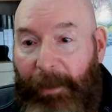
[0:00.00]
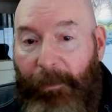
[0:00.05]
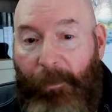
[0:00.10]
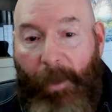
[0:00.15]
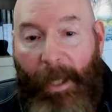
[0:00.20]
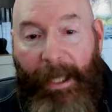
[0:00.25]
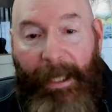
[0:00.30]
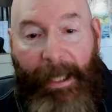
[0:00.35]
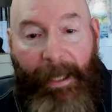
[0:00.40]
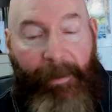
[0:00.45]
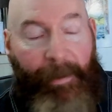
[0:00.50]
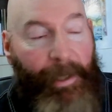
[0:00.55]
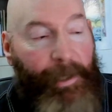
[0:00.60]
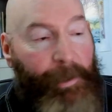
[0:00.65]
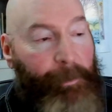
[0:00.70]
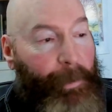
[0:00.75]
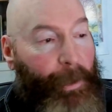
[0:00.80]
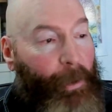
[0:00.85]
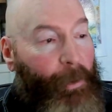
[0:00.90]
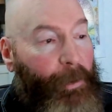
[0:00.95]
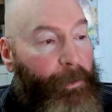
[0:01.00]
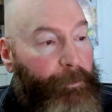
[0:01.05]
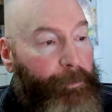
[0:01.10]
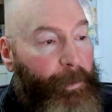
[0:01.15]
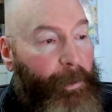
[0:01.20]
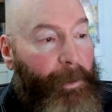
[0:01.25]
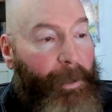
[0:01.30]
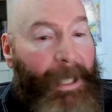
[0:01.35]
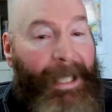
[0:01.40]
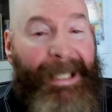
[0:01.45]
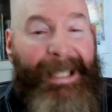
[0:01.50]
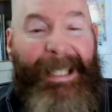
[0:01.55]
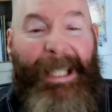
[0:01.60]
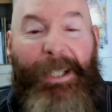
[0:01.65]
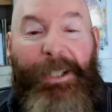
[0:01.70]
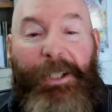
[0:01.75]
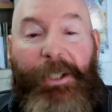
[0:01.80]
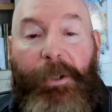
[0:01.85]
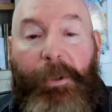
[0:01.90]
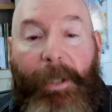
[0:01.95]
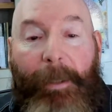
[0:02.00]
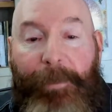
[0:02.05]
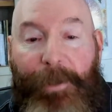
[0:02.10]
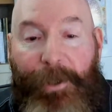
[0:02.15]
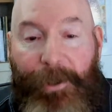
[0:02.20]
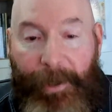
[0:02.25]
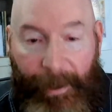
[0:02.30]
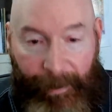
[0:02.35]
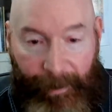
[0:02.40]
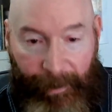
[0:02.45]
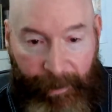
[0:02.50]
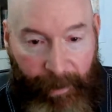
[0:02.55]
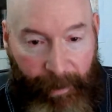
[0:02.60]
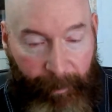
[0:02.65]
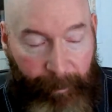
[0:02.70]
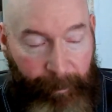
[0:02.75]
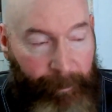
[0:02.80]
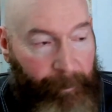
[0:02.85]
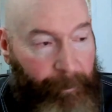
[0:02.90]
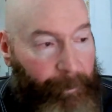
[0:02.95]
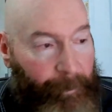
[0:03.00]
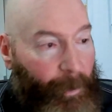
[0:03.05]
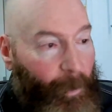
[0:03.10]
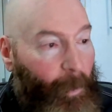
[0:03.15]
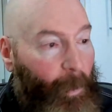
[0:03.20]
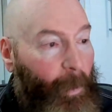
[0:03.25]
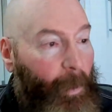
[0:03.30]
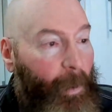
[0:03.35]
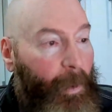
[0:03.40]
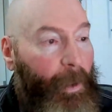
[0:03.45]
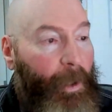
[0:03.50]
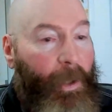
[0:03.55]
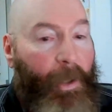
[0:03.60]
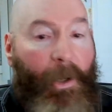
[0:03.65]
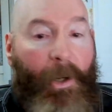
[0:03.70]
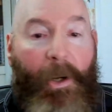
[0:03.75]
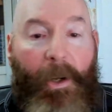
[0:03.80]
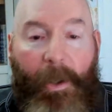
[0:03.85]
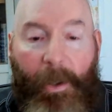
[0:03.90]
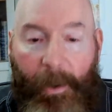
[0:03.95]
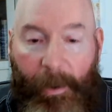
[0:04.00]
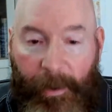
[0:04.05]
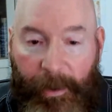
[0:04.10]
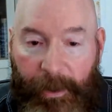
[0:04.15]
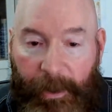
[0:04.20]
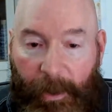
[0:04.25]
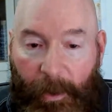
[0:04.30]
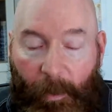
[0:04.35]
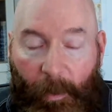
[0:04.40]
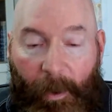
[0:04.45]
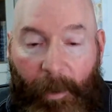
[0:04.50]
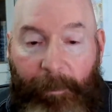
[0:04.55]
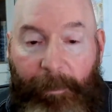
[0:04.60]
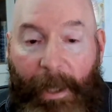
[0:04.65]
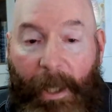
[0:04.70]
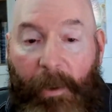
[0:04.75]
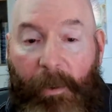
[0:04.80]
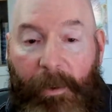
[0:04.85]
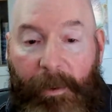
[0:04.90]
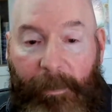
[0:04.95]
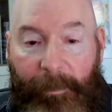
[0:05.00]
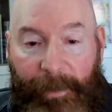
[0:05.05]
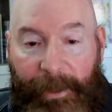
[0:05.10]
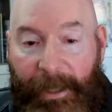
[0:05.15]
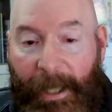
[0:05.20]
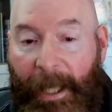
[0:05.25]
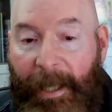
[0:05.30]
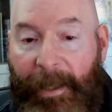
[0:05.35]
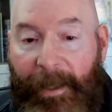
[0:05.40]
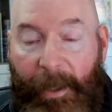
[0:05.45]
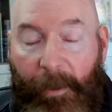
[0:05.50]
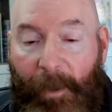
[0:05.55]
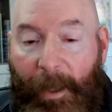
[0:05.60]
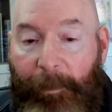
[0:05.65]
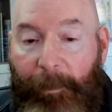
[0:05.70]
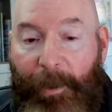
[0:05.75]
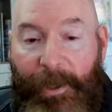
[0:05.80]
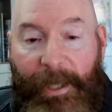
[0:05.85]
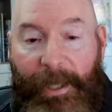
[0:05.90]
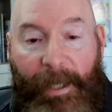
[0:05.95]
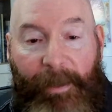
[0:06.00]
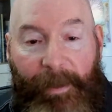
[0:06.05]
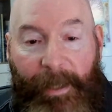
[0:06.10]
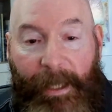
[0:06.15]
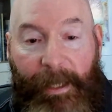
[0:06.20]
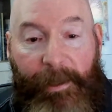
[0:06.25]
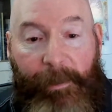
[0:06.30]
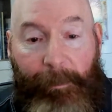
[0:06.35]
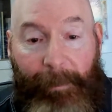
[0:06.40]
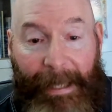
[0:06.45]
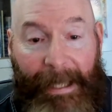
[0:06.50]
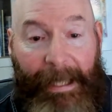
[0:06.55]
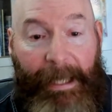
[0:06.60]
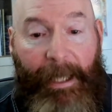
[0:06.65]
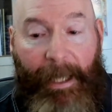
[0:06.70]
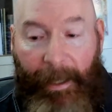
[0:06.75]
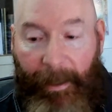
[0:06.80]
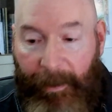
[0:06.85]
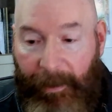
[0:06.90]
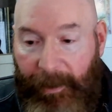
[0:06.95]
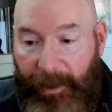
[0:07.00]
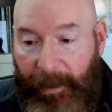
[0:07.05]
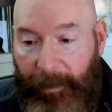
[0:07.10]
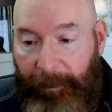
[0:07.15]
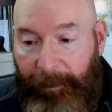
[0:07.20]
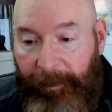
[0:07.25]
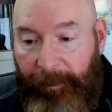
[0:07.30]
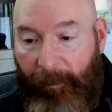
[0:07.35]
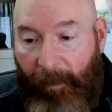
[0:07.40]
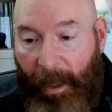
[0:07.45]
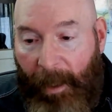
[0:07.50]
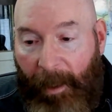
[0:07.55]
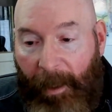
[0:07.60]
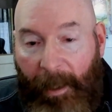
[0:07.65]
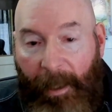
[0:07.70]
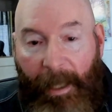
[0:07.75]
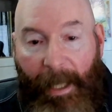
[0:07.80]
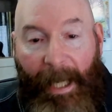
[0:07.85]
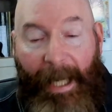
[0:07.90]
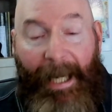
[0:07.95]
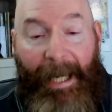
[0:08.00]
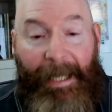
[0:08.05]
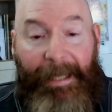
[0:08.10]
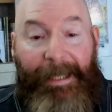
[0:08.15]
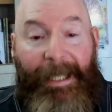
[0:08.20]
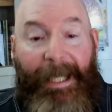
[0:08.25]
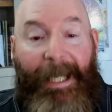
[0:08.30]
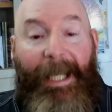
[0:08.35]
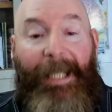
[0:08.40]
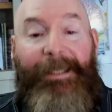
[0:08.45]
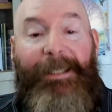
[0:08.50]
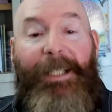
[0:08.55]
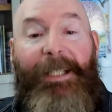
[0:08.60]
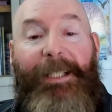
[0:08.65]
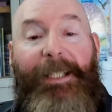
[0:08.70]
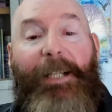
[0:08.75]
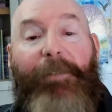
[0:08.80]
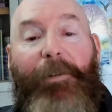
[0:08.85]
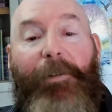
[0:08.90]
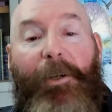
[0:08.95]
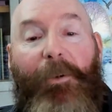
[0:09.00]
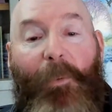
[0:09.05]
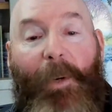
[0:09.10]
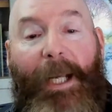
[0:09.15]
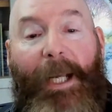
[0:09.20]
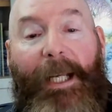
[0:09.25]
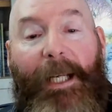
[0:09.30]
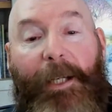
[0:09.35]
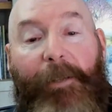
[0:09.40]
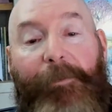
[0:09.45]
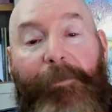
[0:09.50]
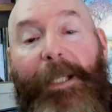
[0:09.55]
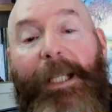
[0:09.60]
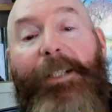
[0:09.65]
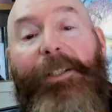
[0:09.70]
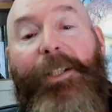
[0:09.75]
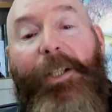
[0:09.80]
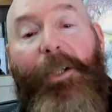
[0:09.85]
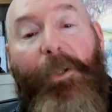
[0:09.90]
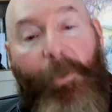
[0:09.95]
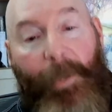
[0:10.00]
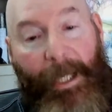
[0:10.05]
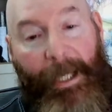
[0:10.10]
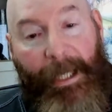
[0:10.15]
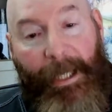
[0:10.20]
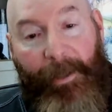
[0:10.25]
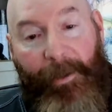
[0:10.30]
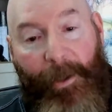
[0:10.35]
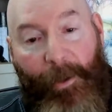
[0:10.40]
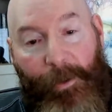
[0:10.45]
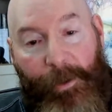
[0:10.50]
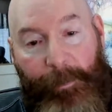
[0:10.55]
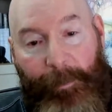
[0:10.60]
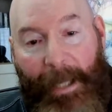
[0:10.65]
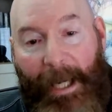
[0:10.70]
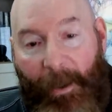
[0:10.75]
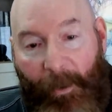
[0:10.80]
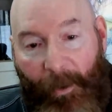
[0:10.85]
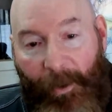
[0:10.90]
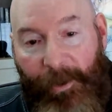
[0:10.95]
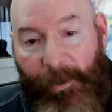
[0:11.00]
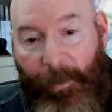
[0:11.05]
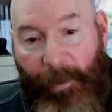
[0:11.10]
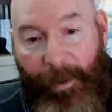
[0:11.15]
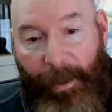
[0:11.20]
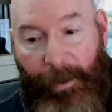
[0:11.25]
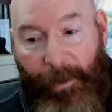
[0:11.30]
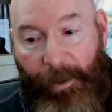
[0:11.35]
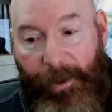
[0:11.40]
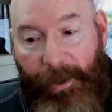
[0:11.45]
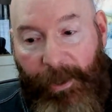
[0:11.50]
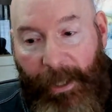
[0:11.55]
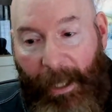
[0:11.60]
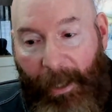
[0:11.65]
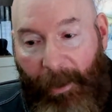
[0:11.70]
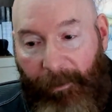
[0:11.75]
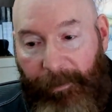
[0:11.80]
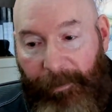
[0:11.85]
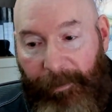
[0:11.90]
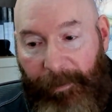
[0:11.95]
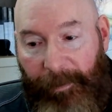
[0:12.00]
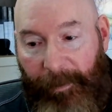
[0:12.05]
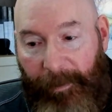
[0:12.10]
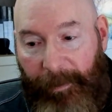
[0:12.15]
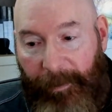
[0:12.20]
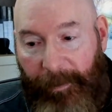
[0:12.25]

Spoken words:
be writing these beautiful descriptions or calls or poems that represent these beings. And it's a different way of integrating those powers within yourself.